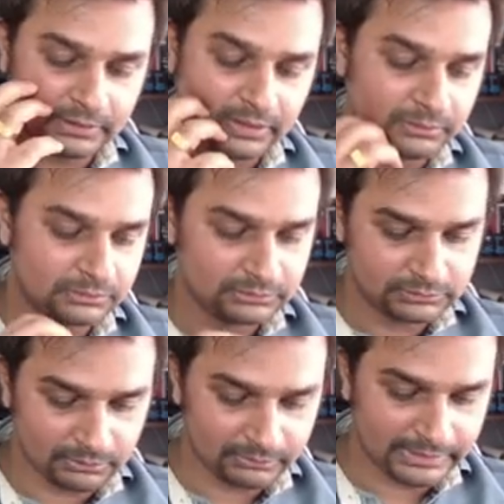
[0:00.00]
They use
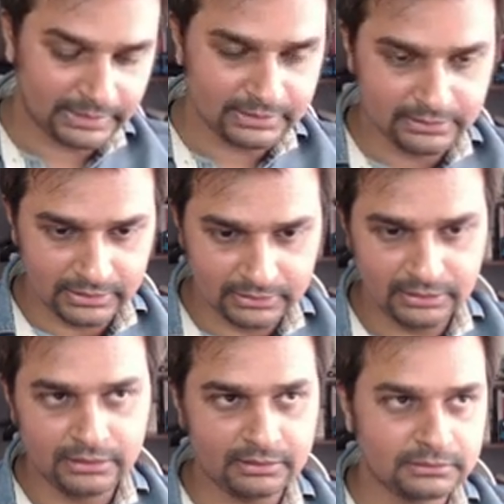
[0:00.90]
some English,
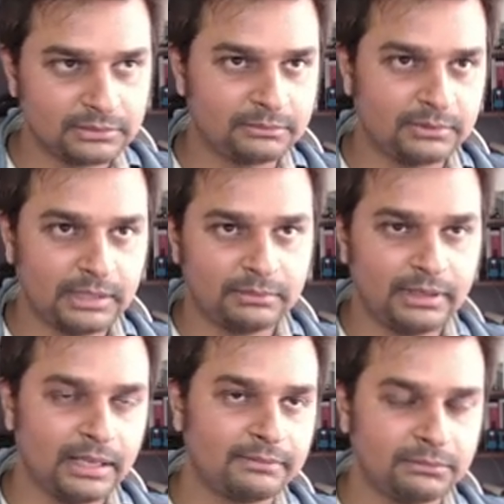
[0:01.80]
Hindi, some tribal
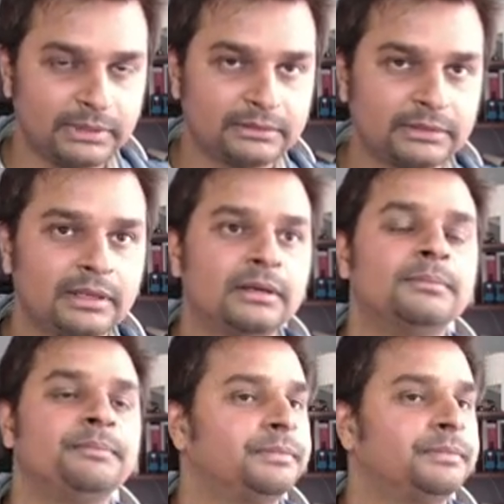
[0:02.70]
language mixed there.